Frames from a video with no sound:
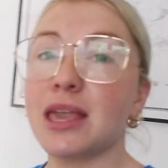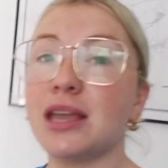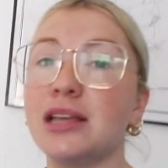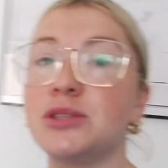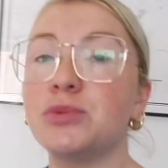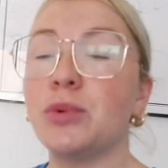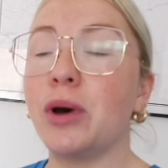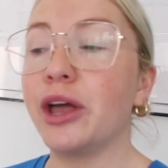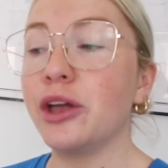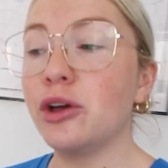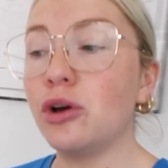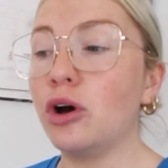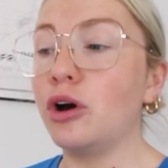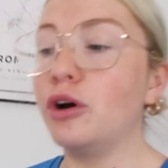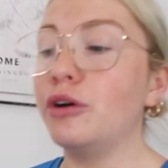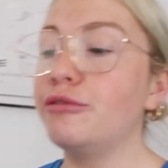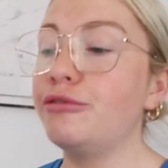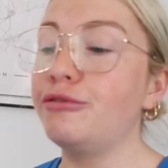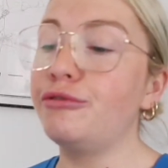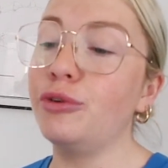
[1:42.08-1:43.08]
is what I
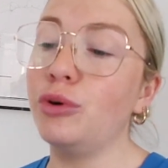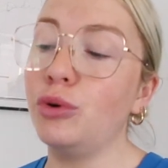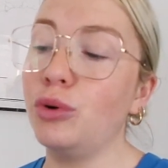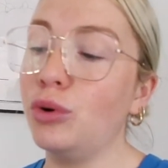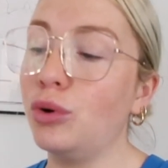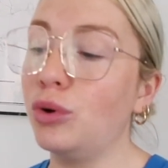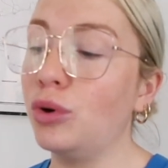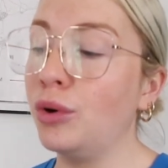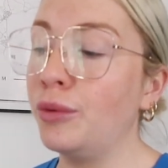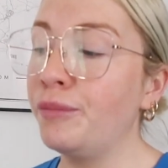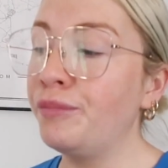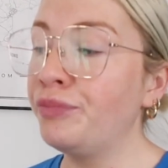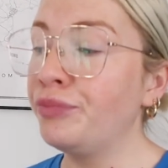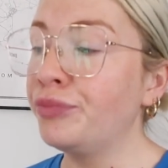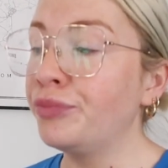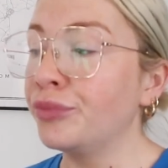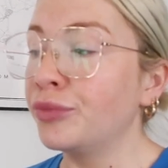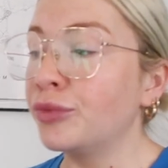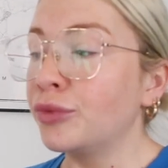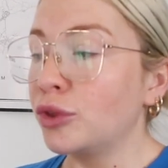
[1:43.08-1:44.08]
got for
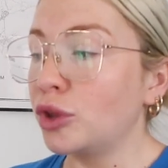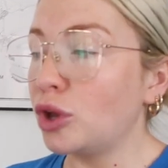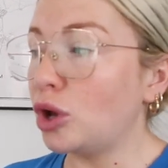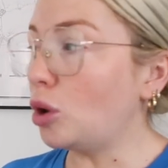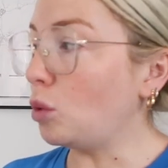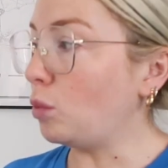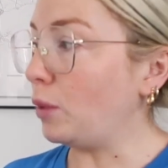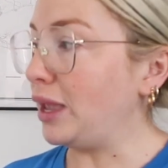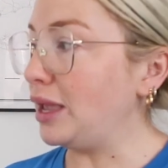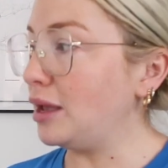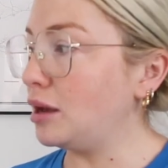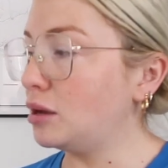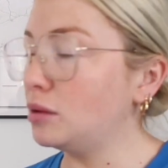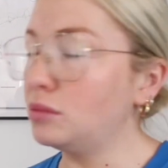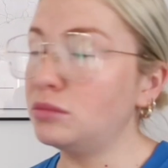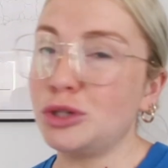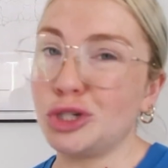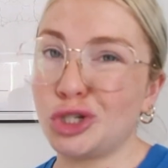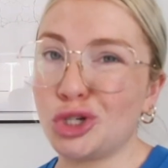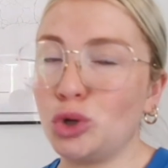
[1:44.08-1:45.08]
a week,
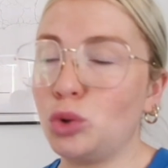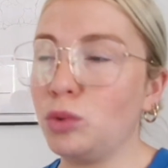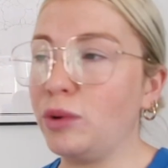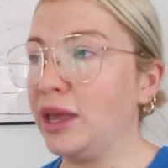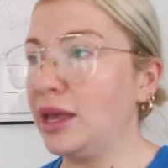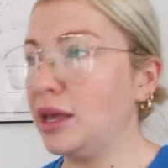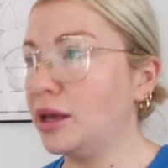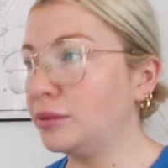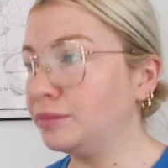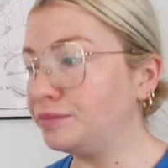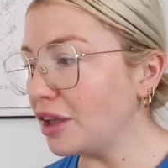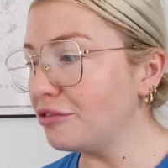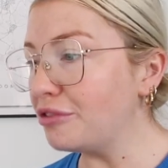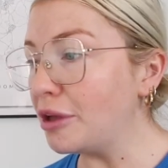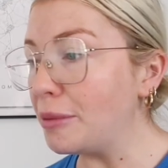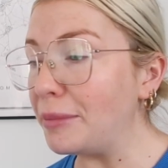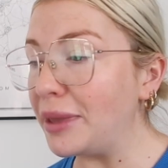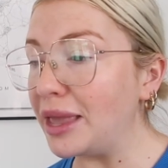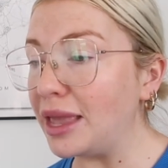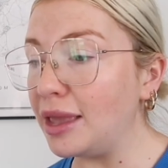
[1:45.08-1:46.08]
a short week,
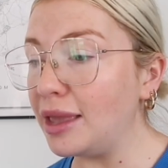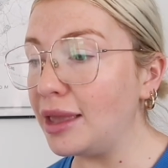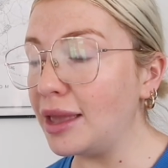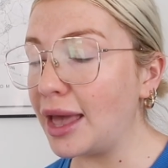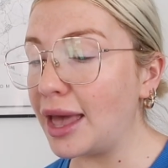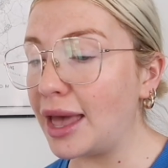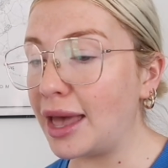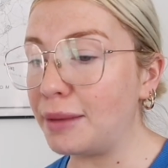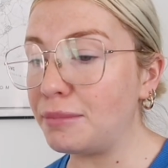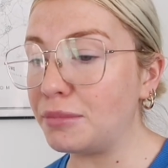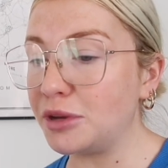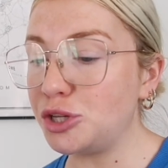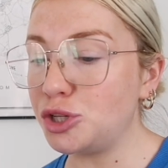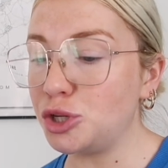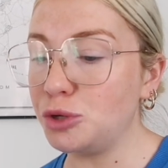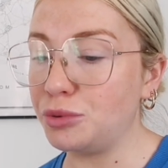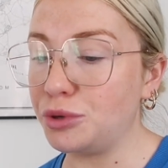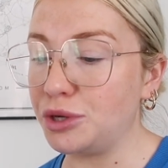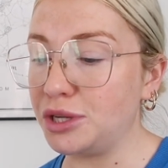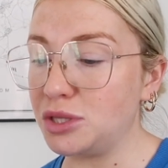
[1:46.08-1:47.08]
for me and my
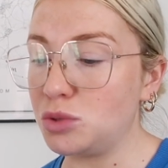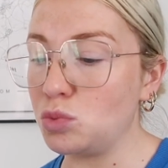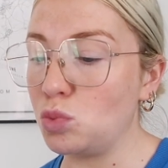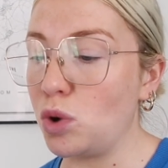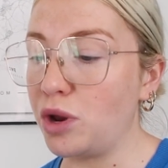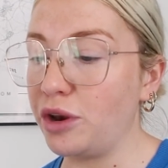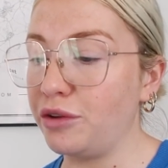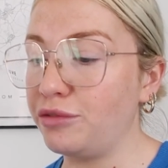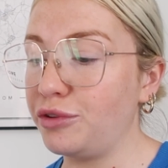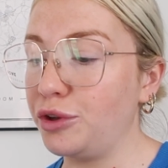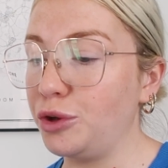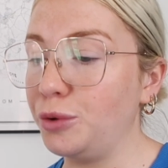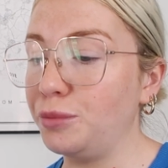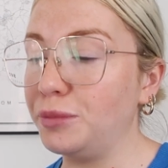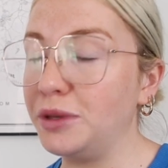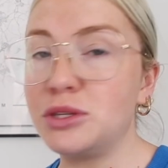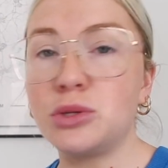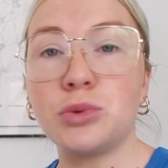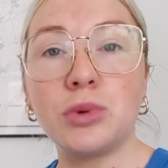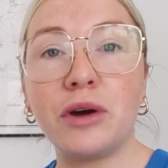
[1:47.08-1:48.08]
two boys, one of whom
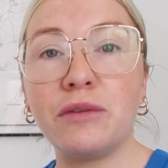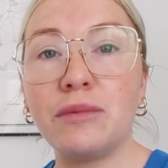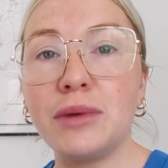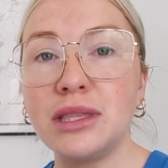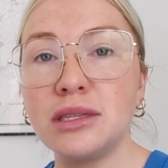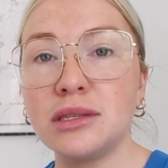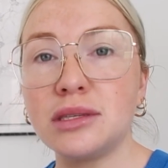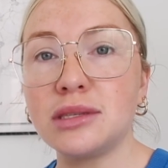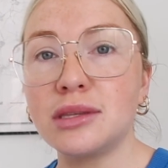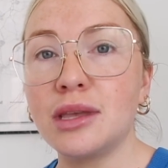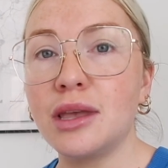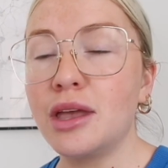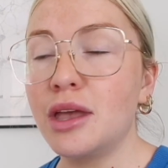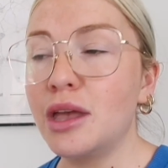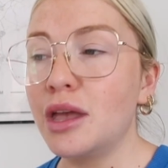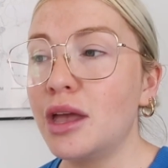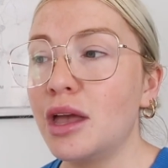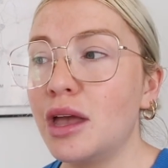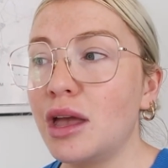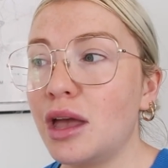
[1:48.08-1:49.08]
is 12 months
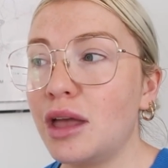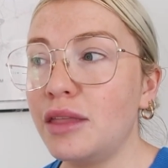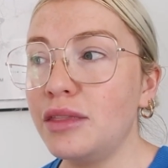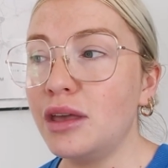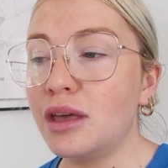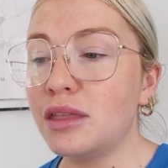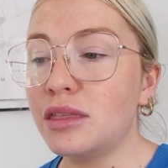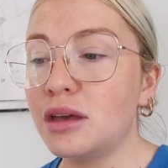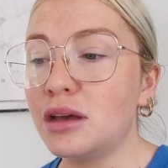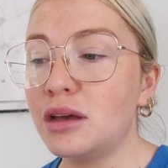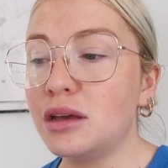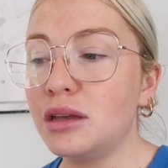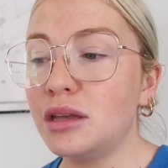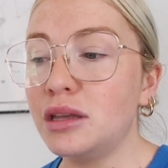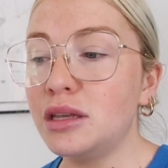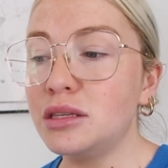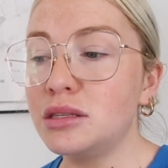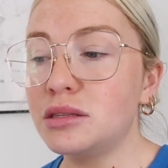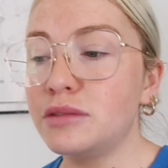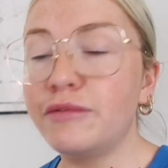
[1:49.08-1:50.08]
and the other
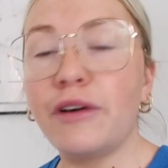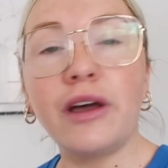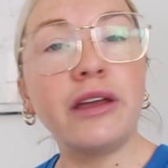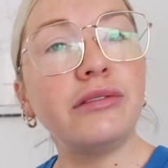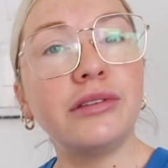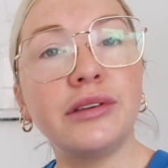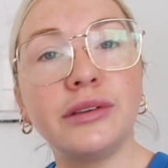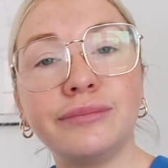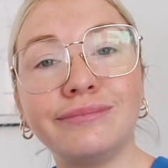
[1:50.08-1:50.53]
is both.